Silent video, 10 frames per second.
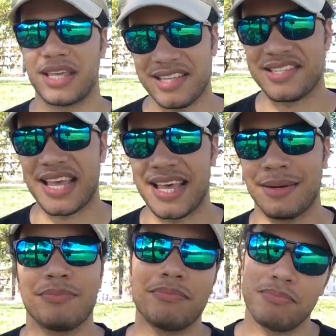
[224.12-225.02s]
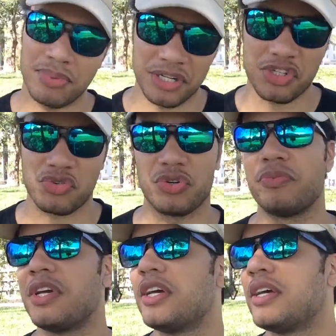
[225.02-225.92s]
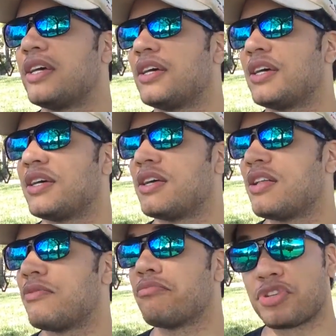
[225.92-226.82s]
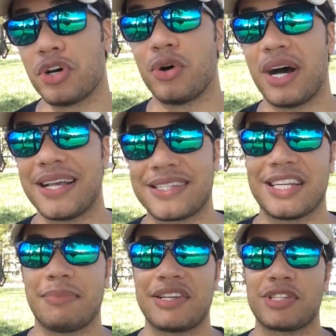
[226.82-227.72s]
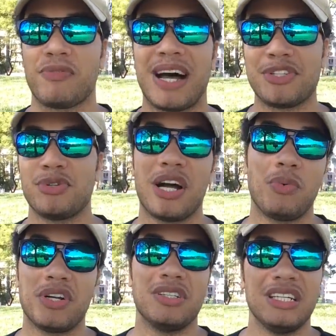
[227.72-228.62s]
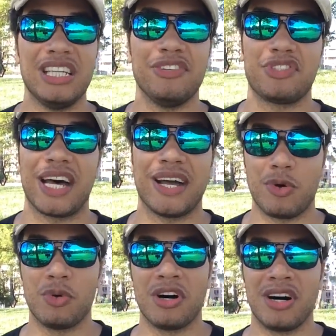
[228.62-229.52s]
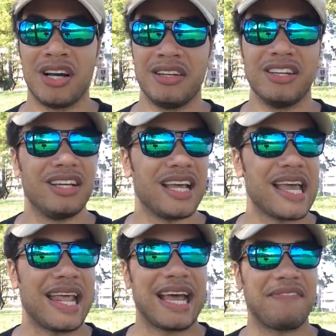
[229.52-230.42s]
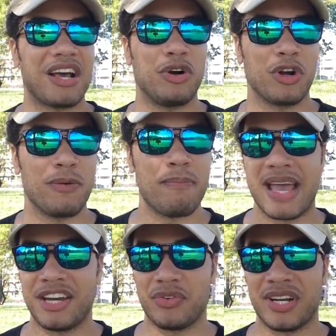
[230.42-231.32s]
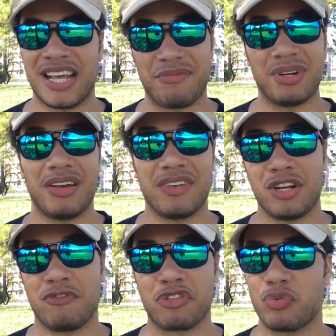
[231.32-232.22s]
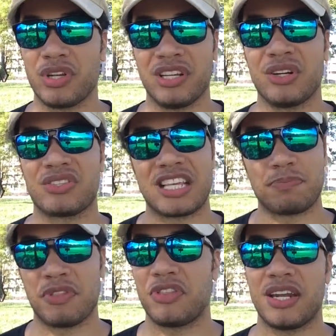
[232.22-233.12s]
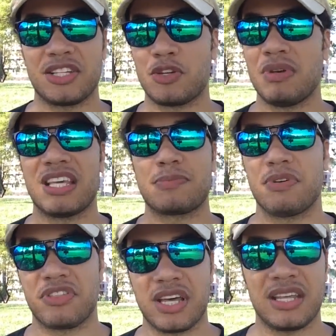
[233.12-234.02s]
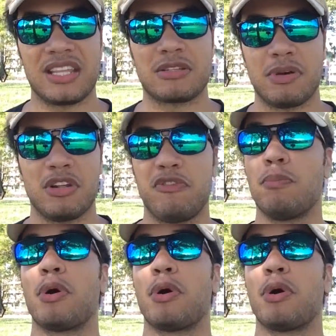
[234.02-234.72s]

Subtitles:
It's sad, but it's true. So I said to myself, I do not want to leave Taiwan and I have not learned Mandarin. I've been living here for 3 years. That's pathetic to me. That's pathetic. That's pitiful.